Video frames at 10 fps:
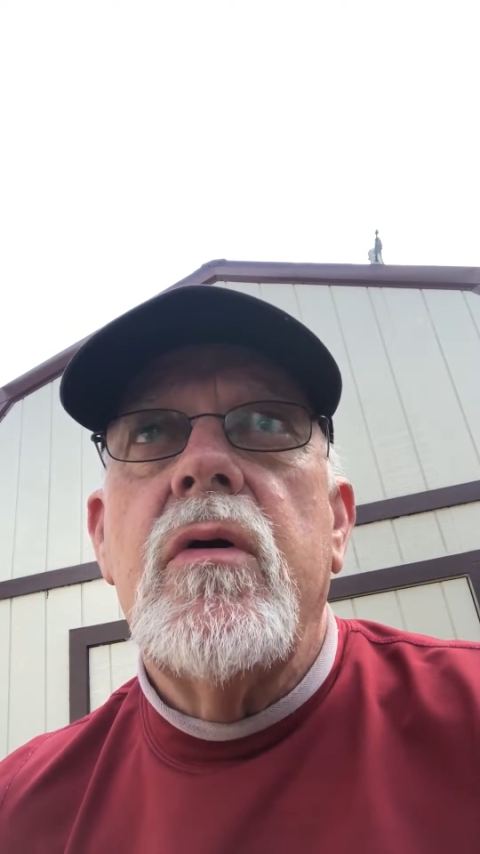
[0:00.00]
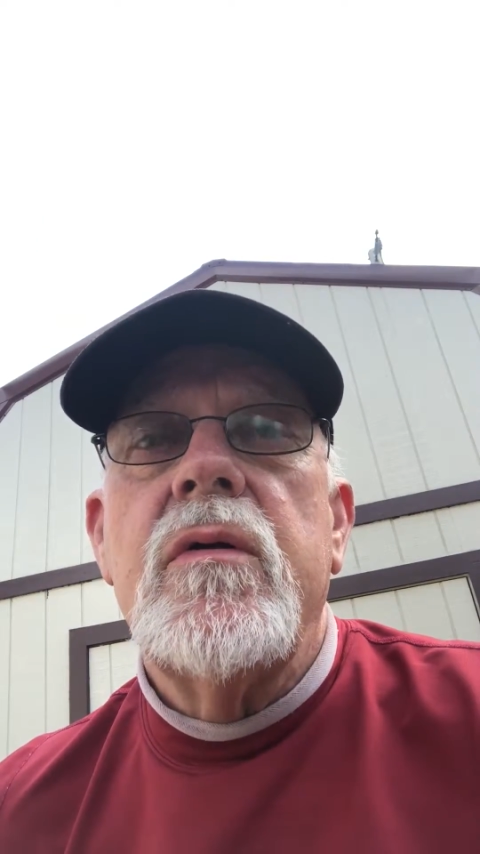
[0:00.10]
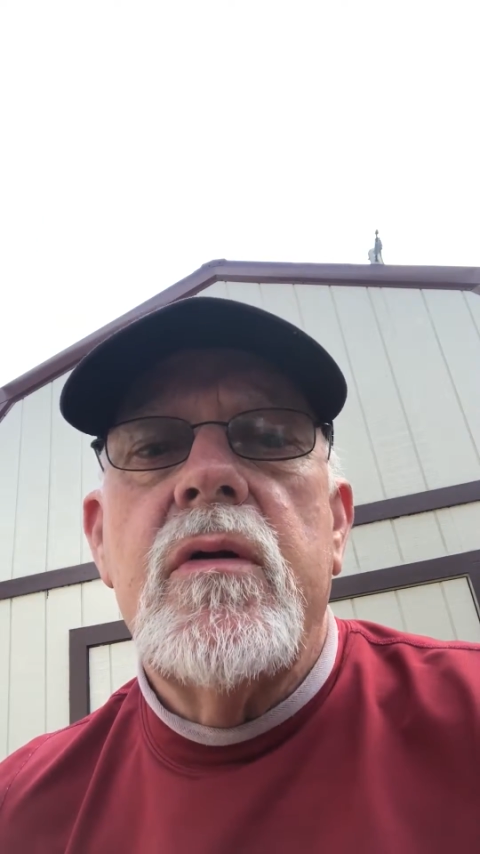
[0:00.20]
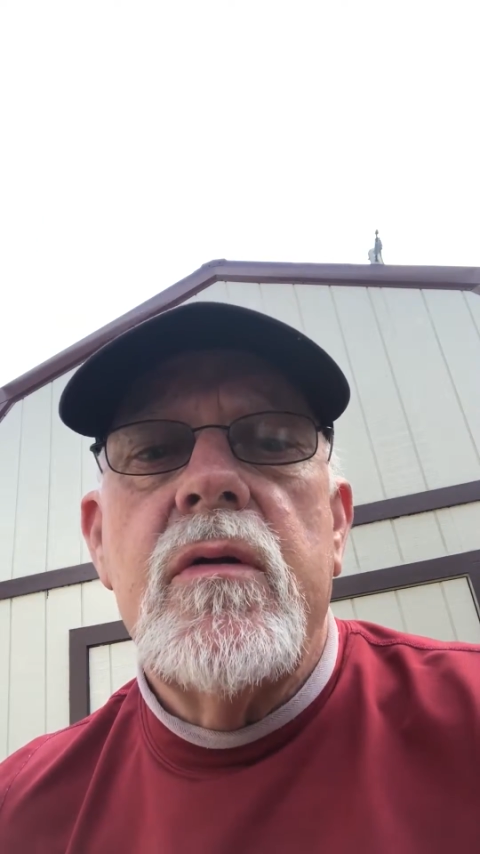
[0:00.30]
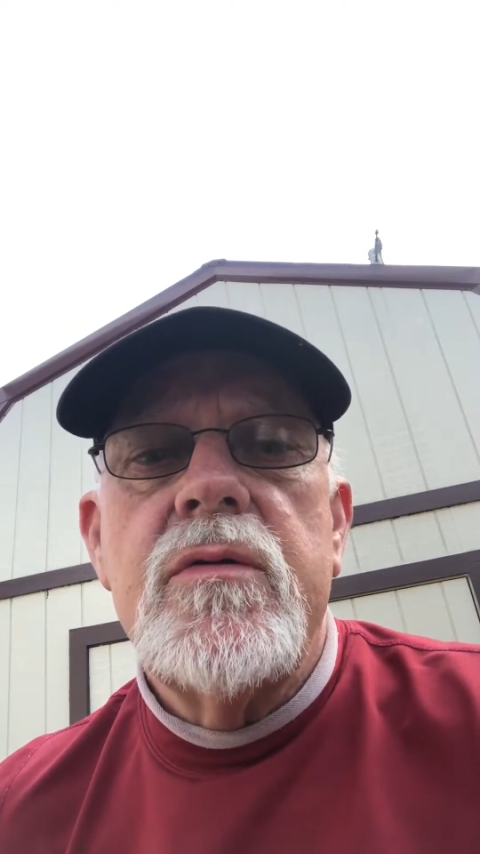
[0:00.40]
and
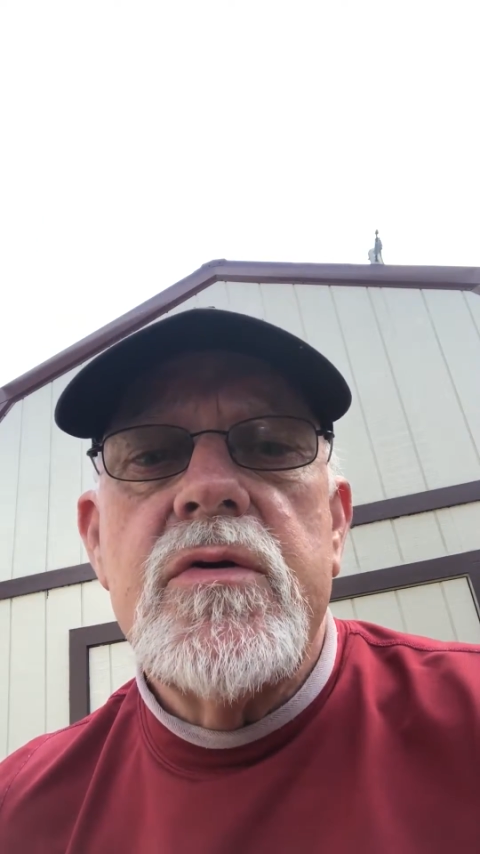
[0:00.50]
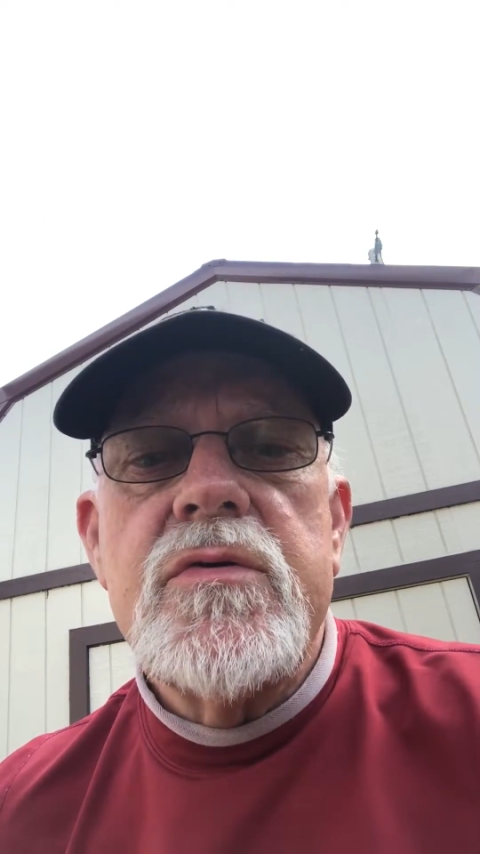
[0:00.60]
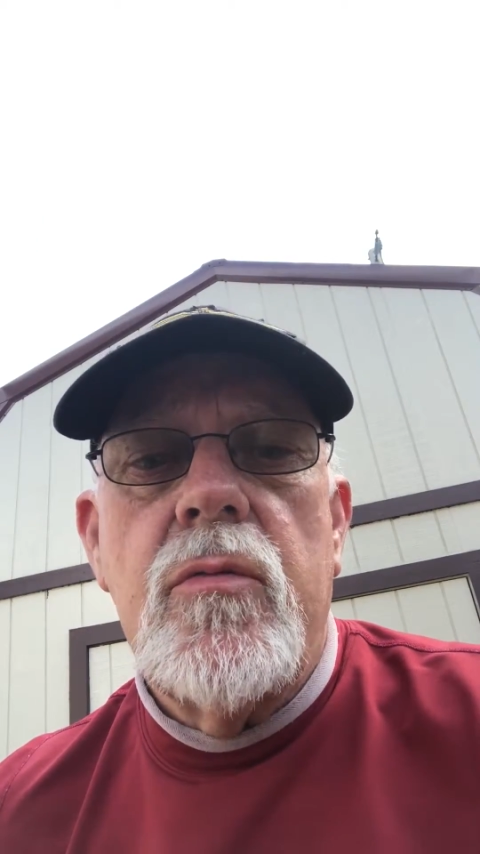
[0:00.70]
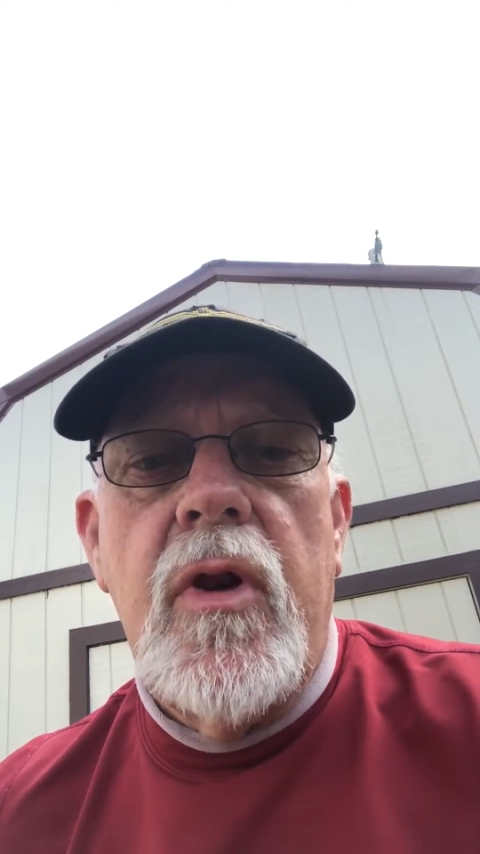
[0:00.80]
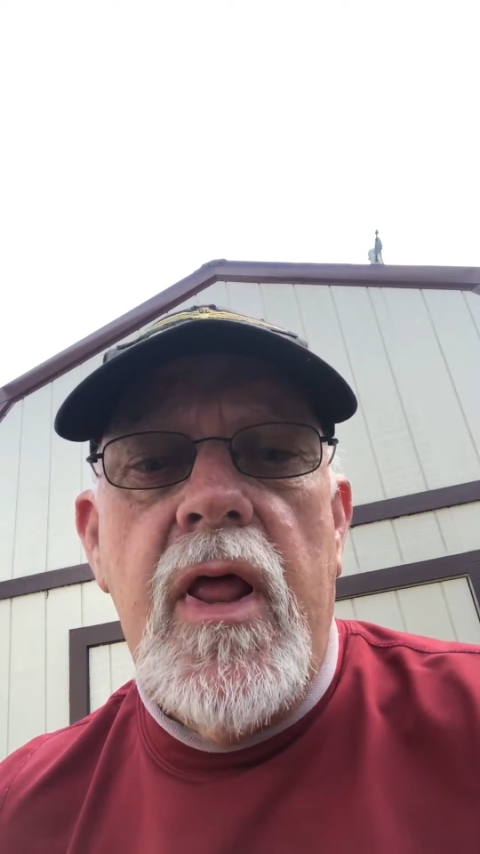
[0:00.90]

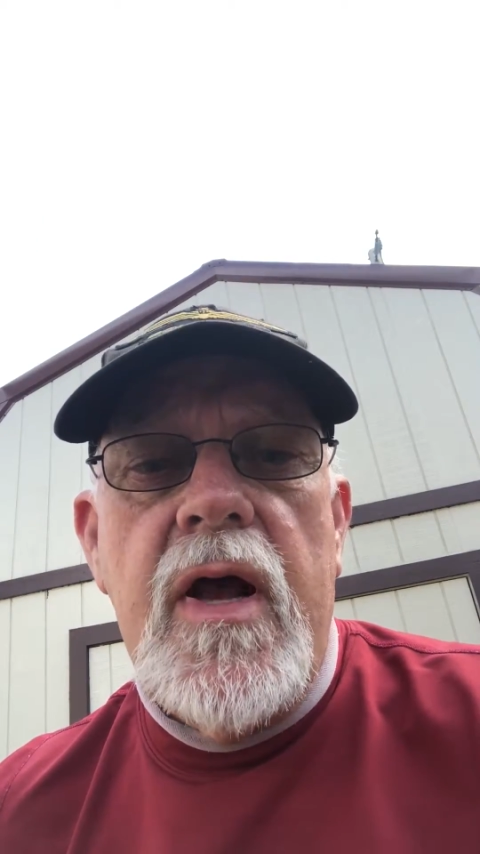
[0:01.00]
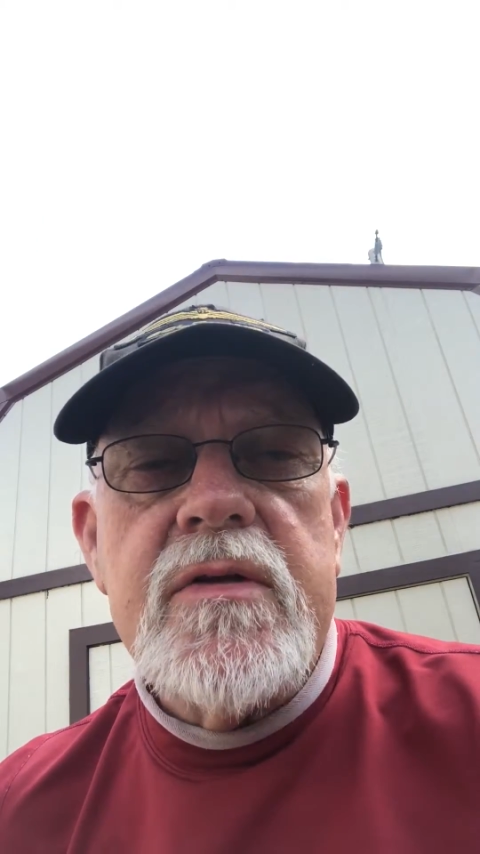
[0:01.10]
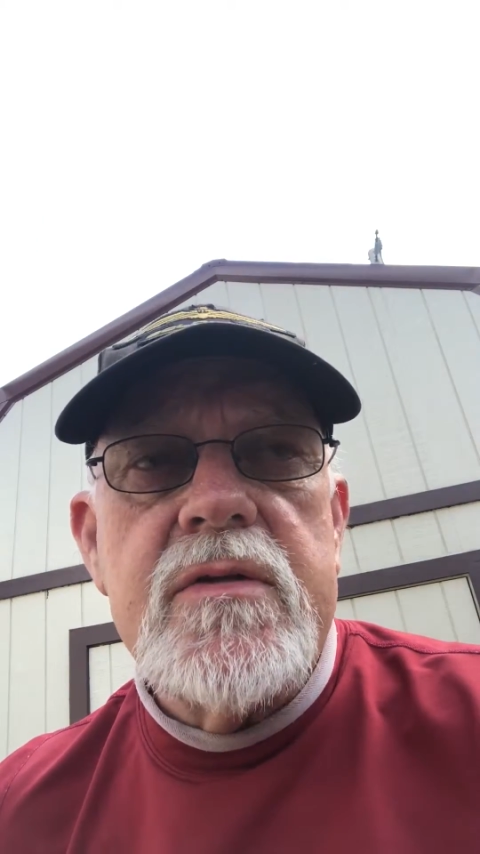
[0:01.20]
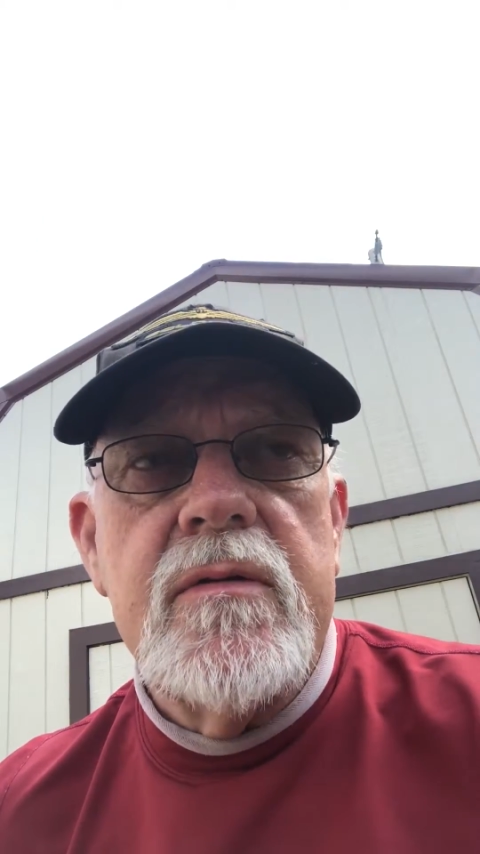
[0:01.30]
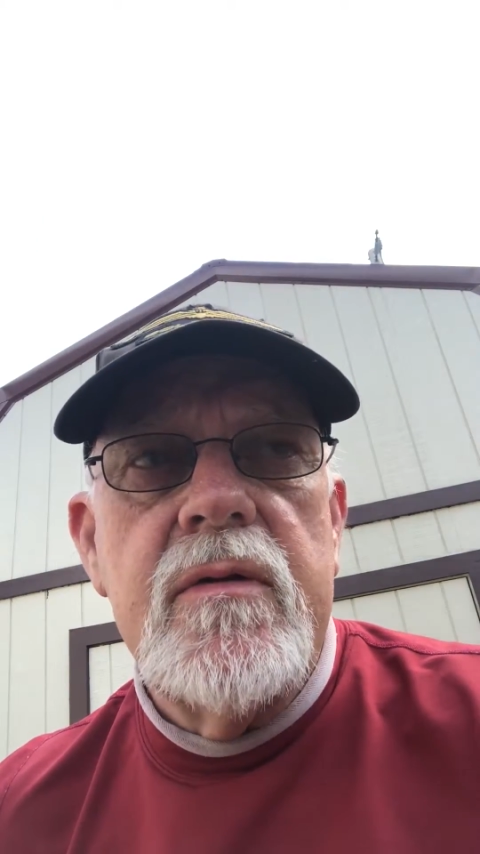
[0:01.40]
just to
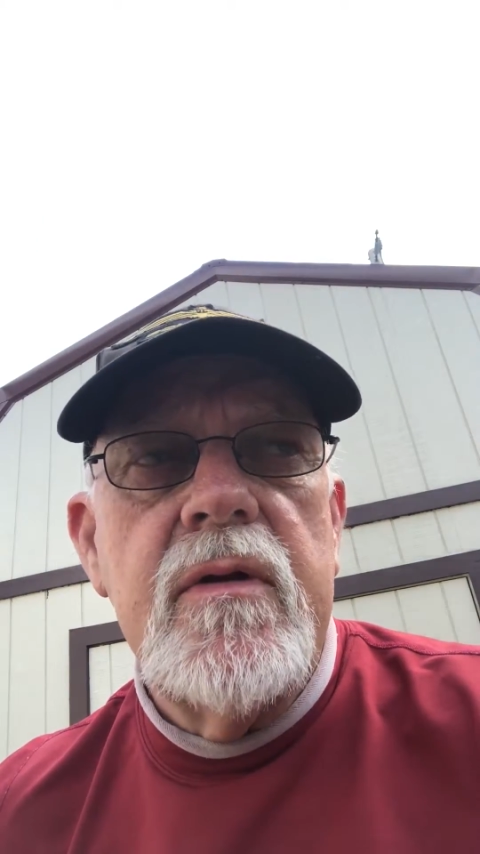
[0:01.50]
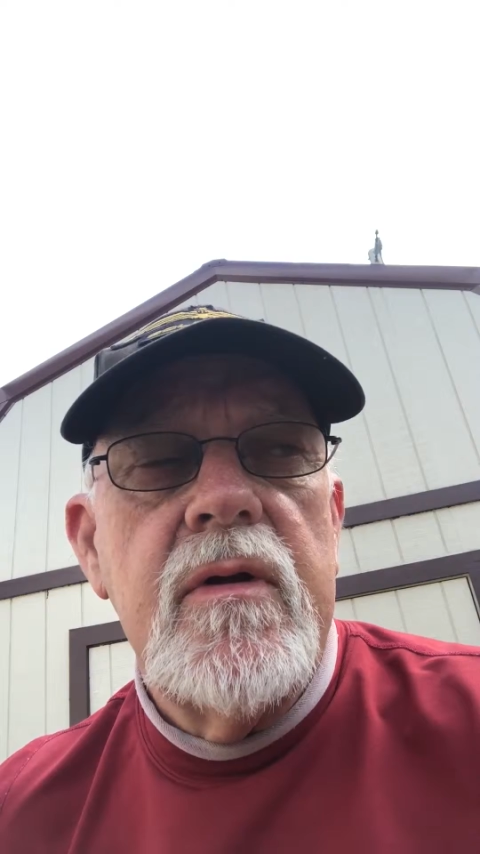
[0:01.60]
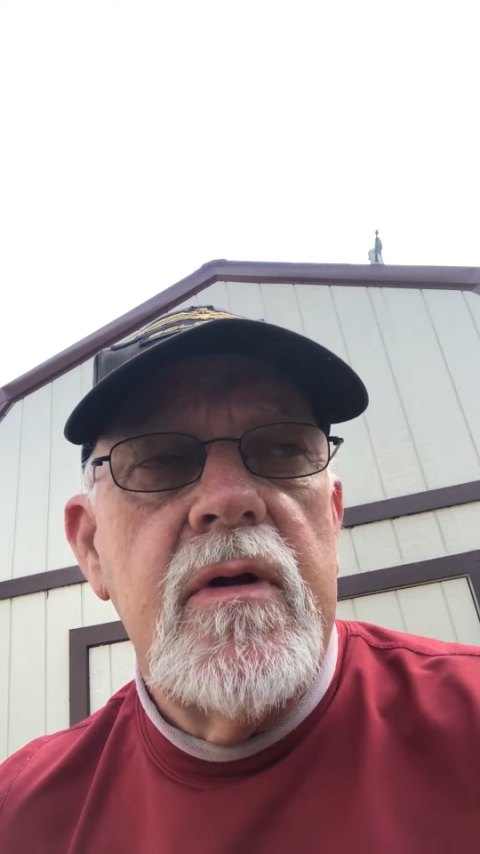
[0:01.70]
relax and